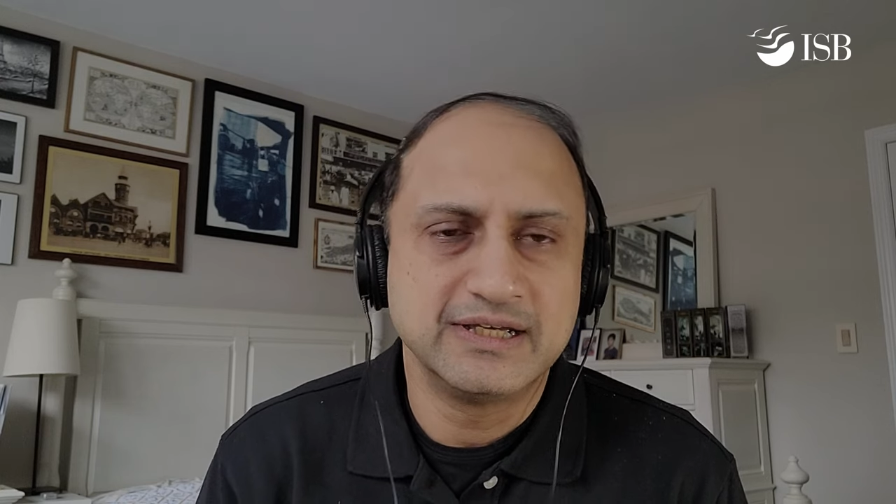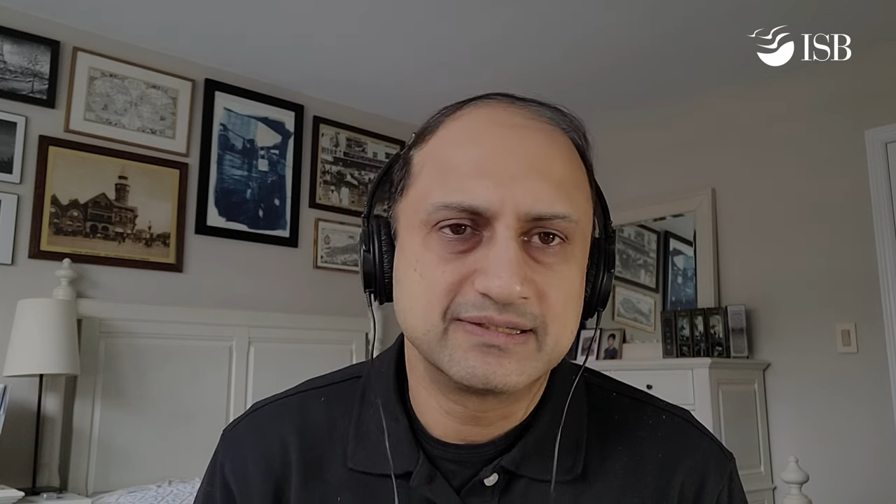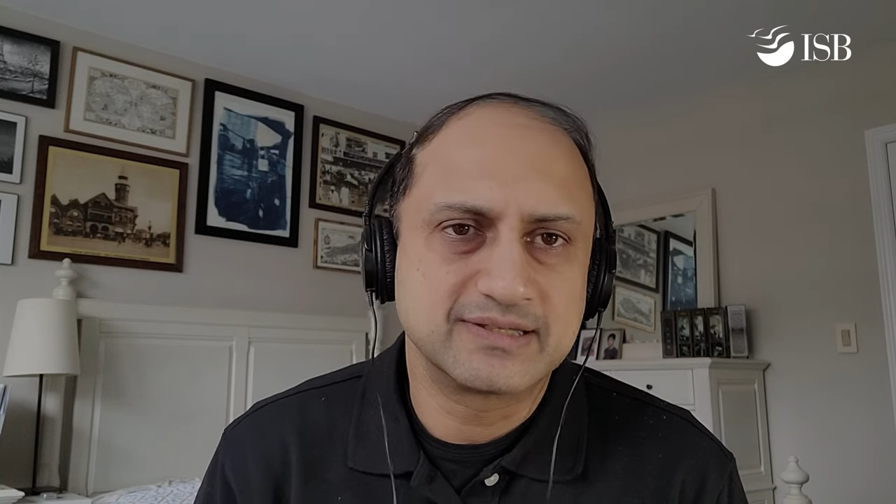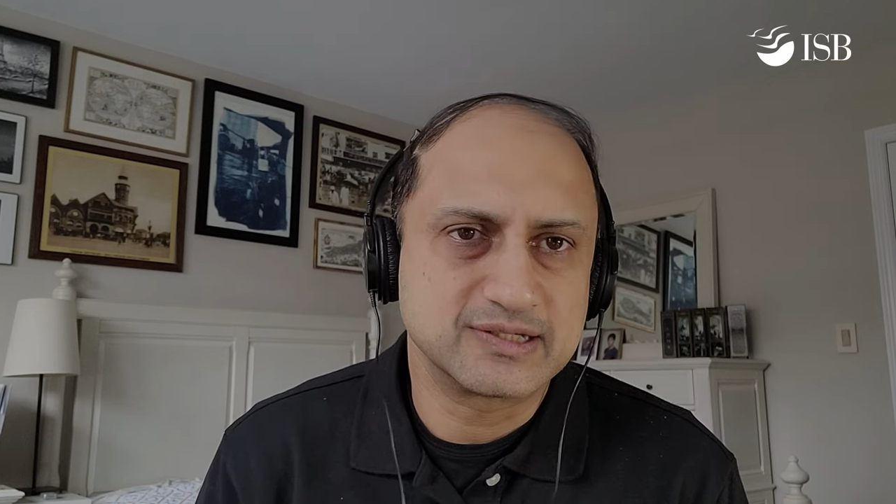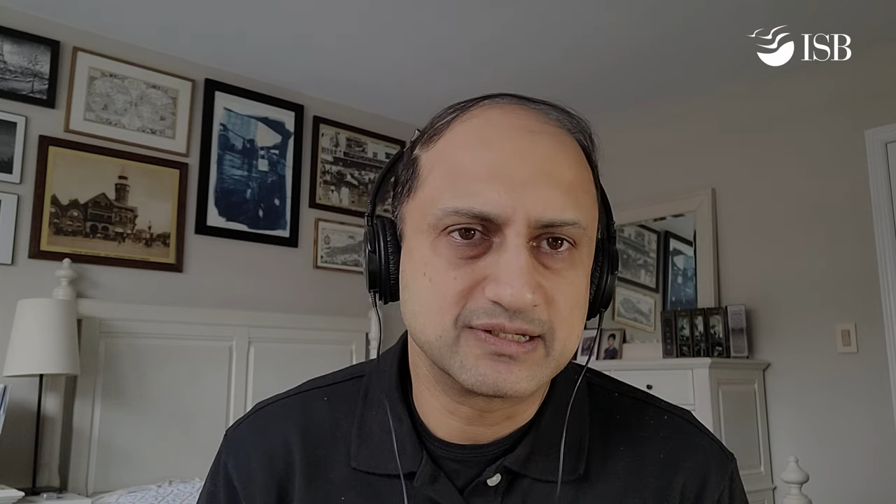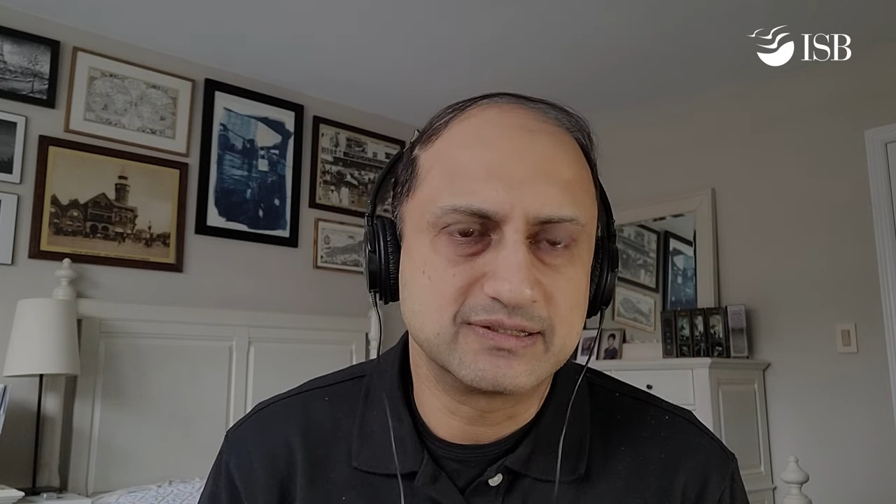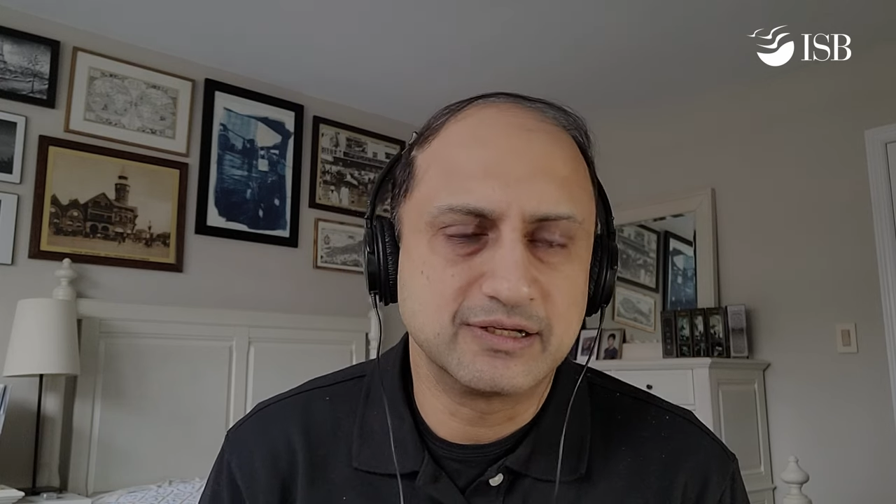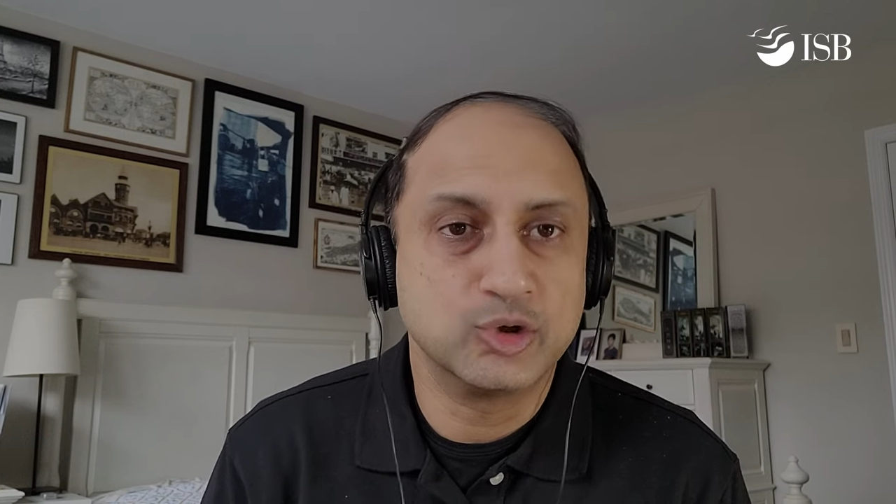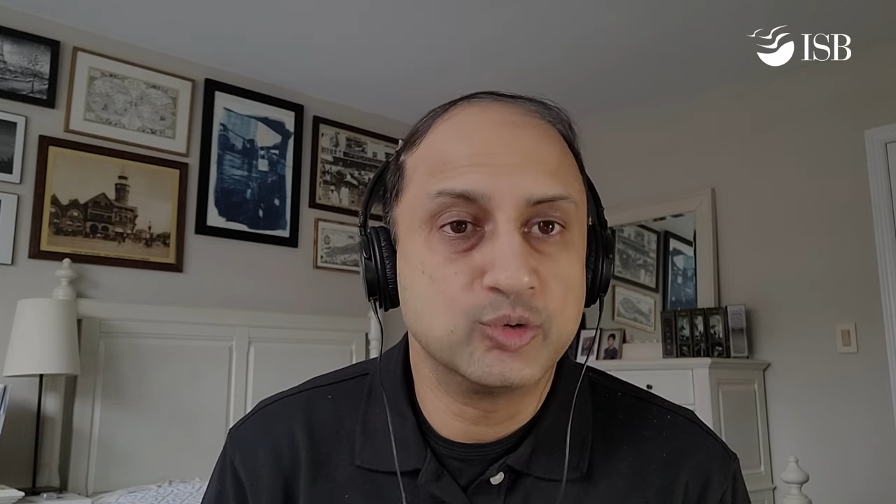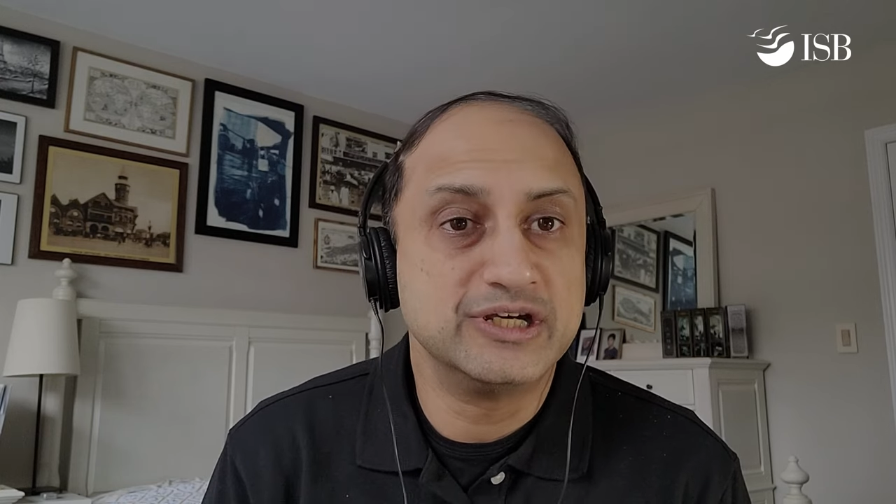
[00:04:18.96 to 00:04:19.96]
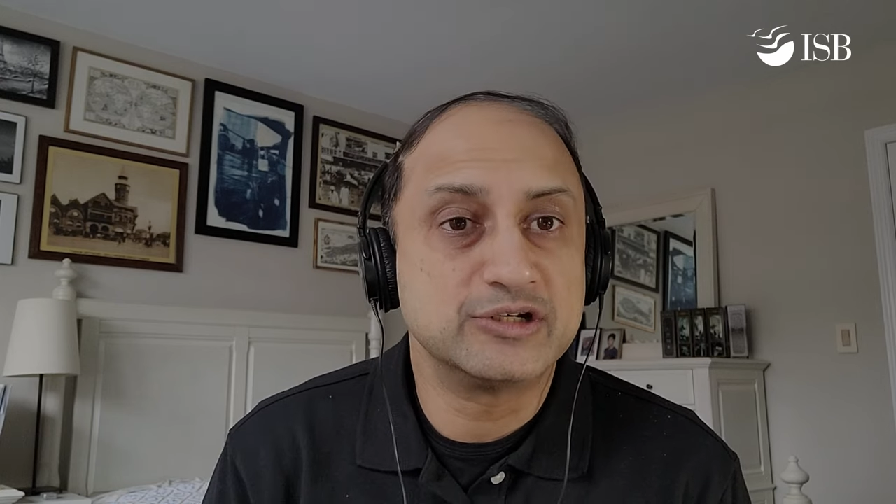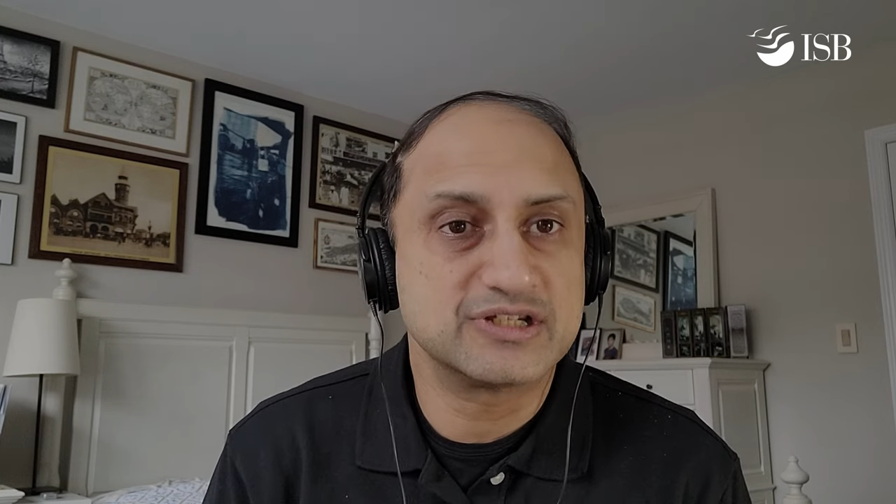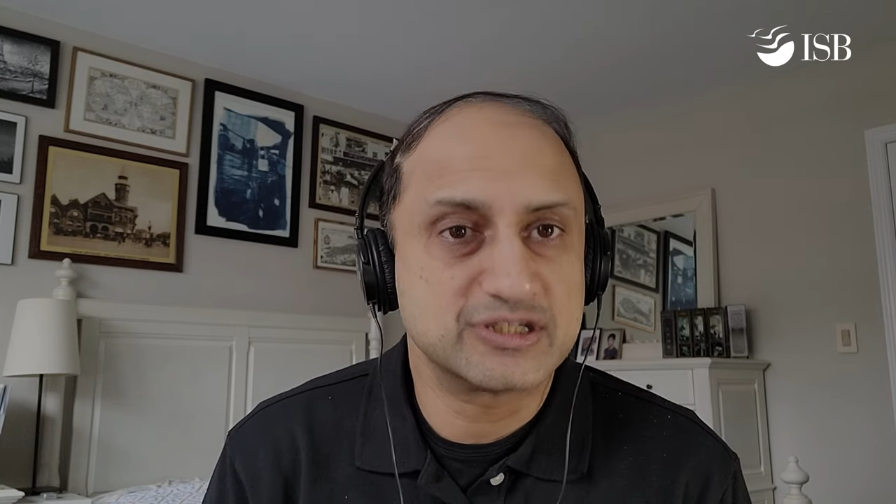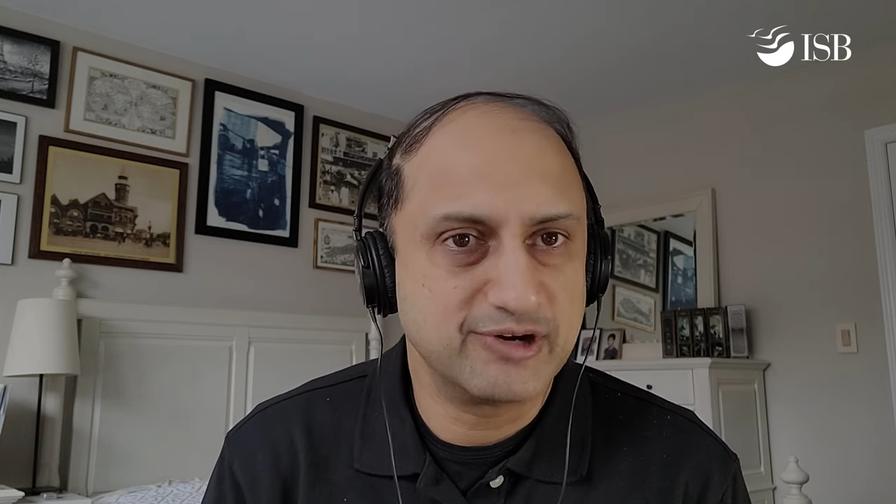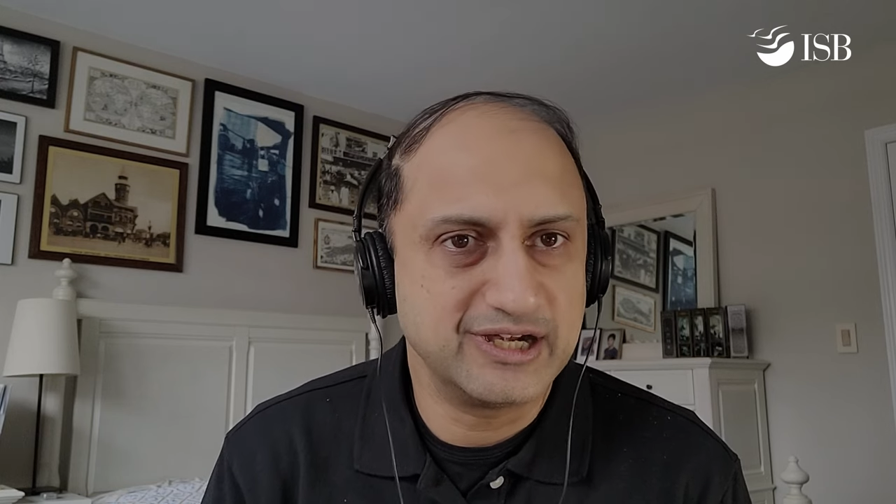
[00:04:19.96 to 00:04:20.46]
such as the low
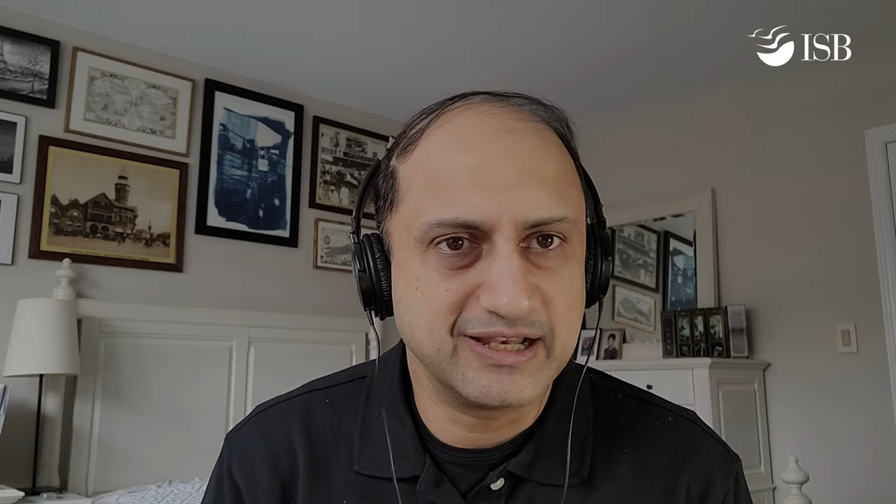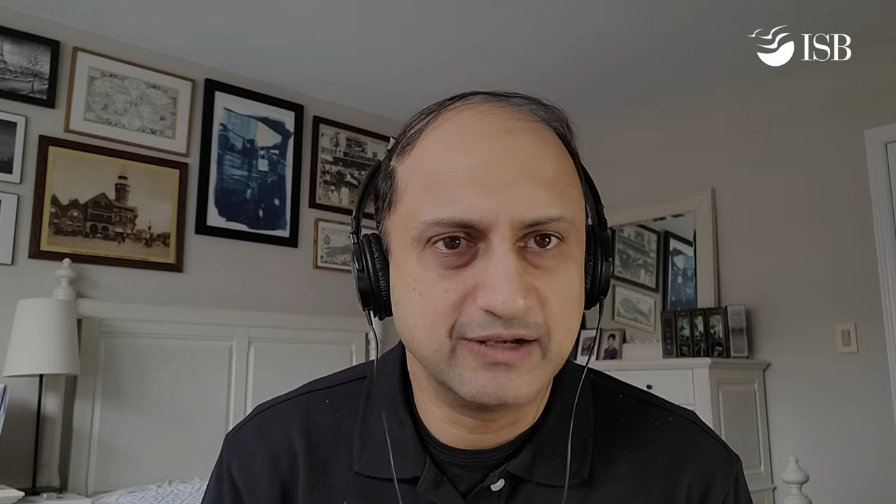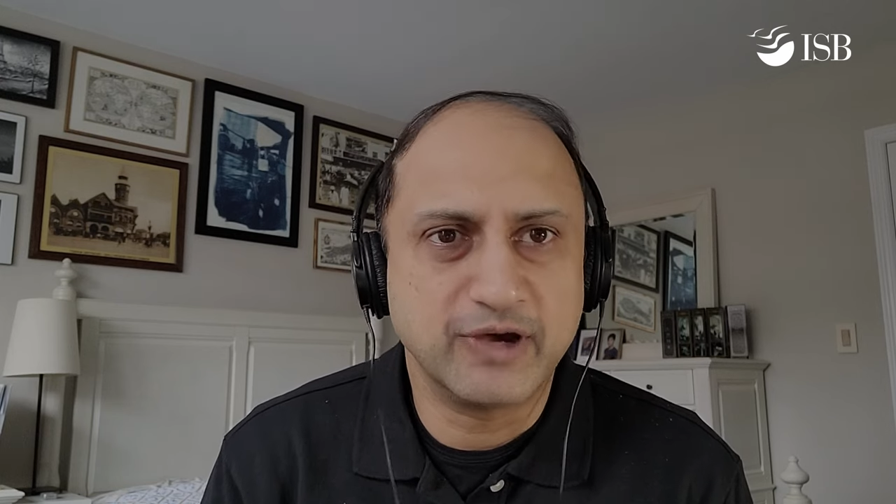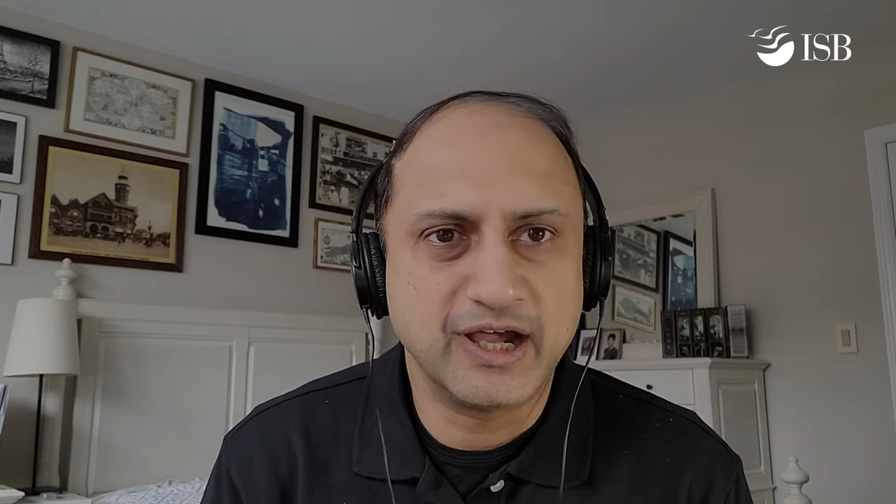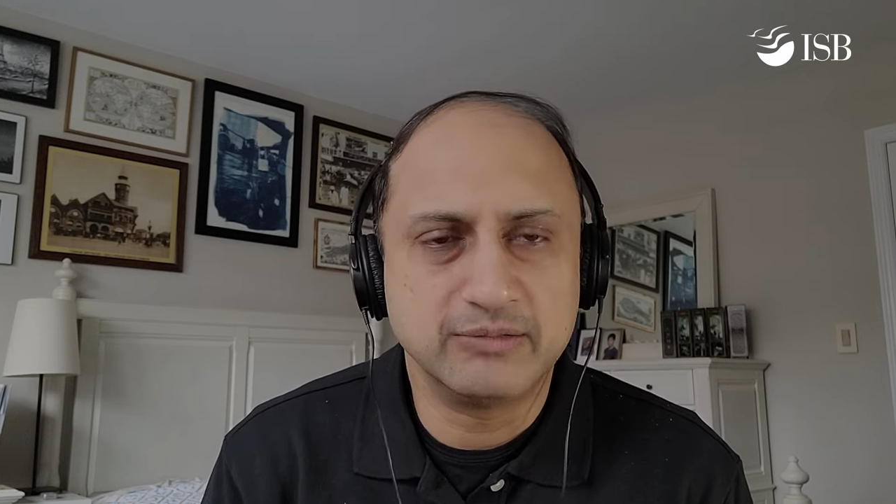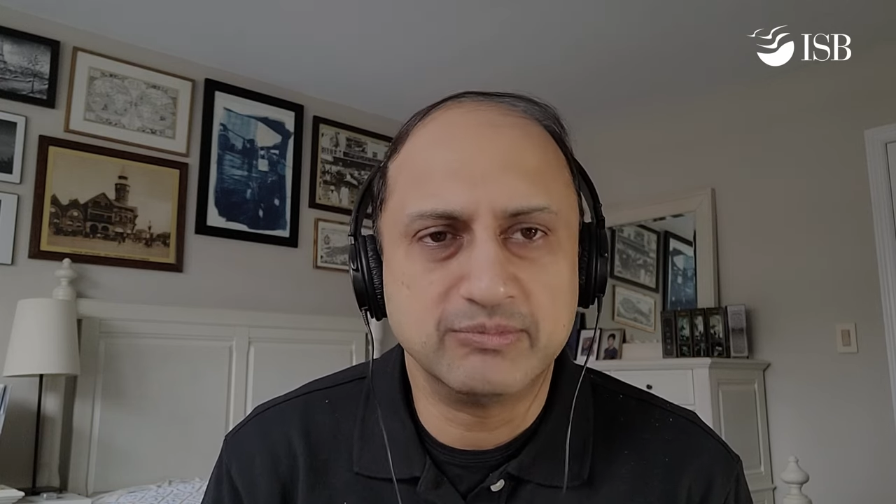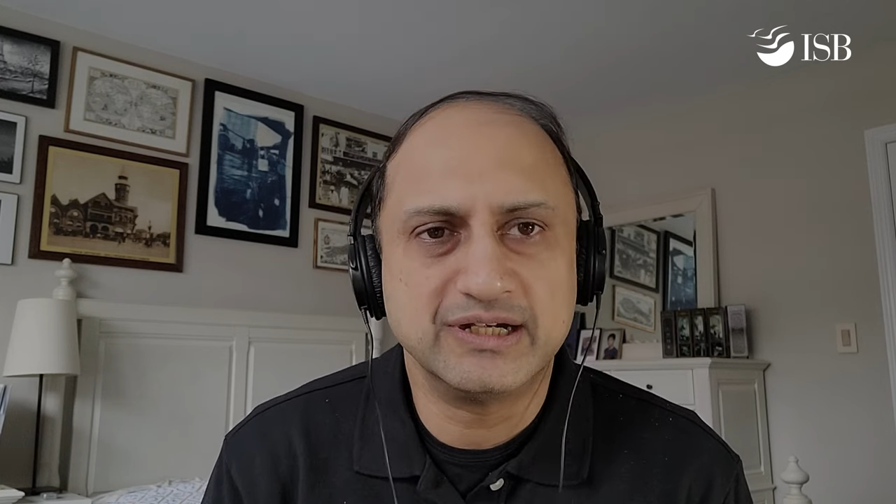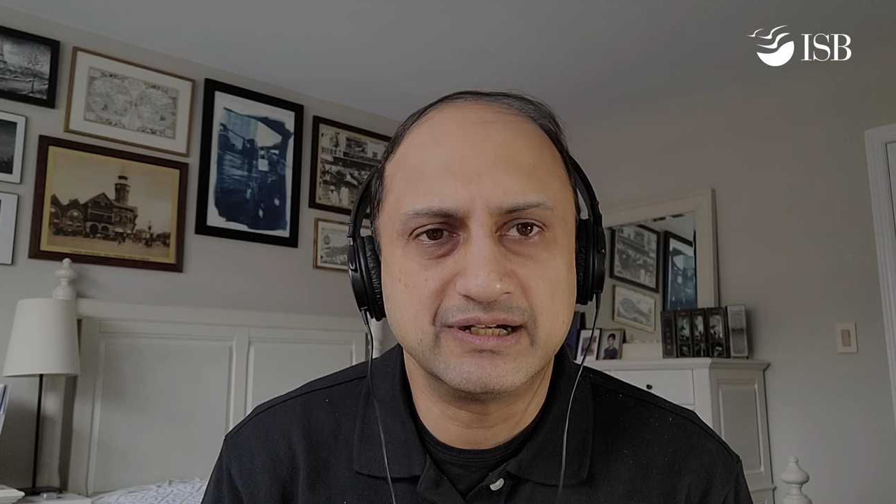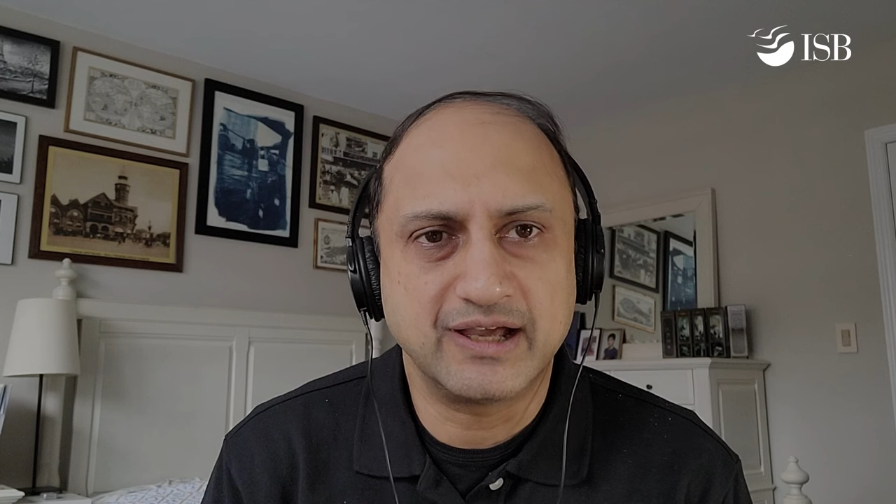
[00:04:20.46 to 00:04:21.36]
interest rate environment